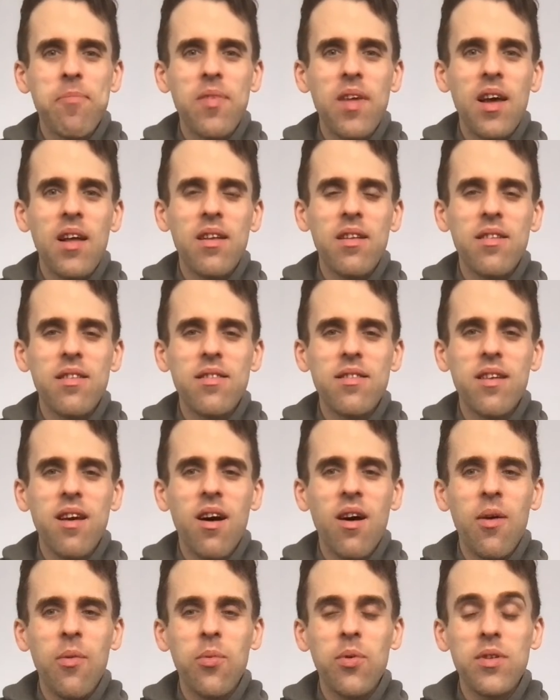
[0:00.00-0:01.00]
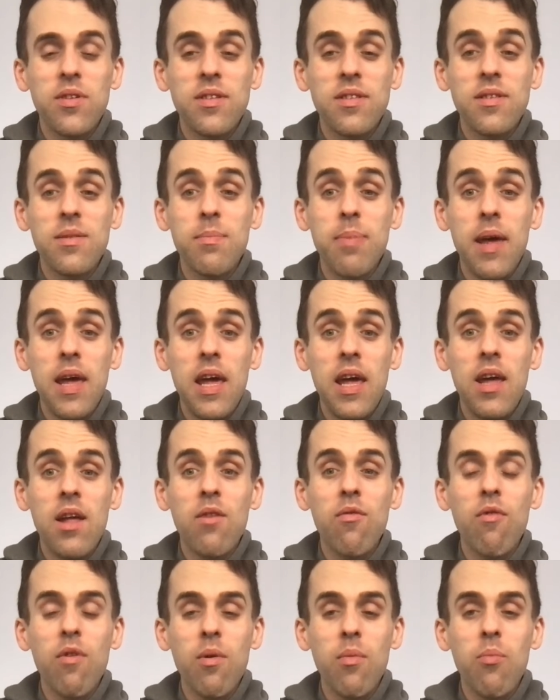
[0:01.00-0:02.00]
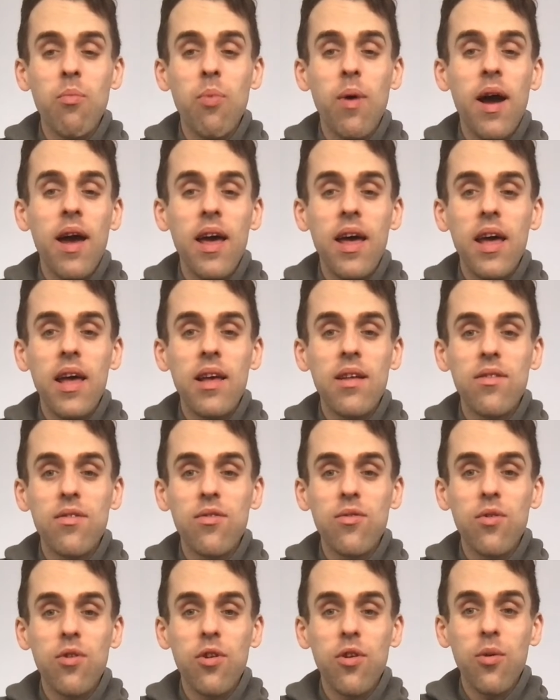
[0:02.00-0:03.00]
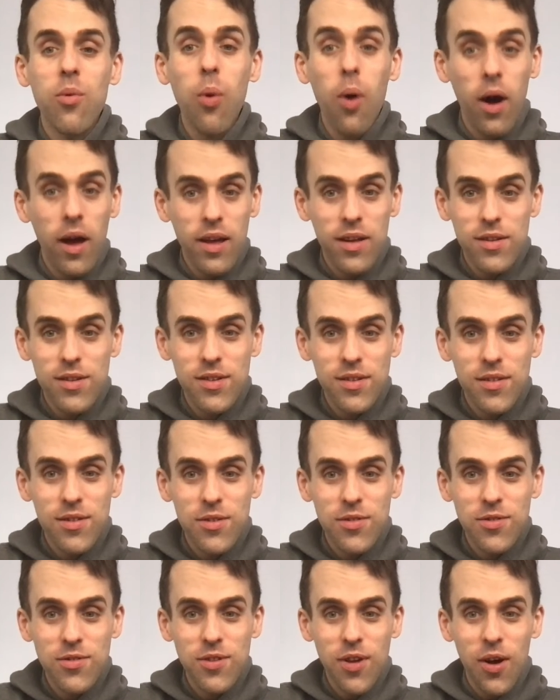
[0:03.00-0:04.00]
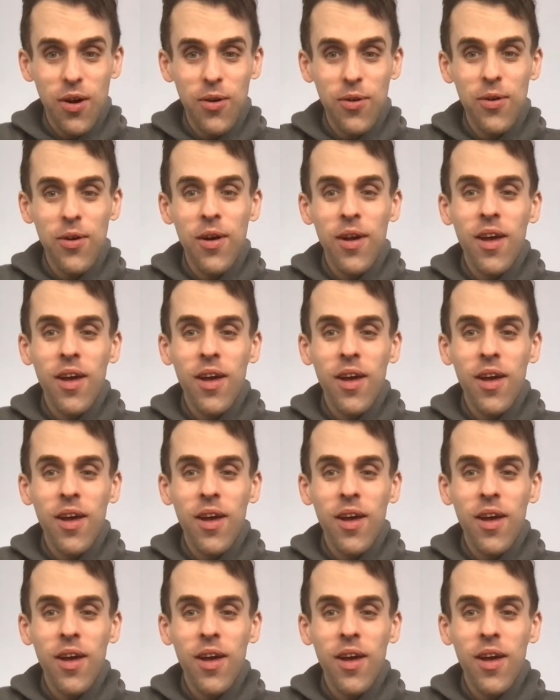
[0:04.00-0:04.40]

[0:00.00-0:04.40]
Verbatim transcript: and I wanted to be in a room where it's quiet. So,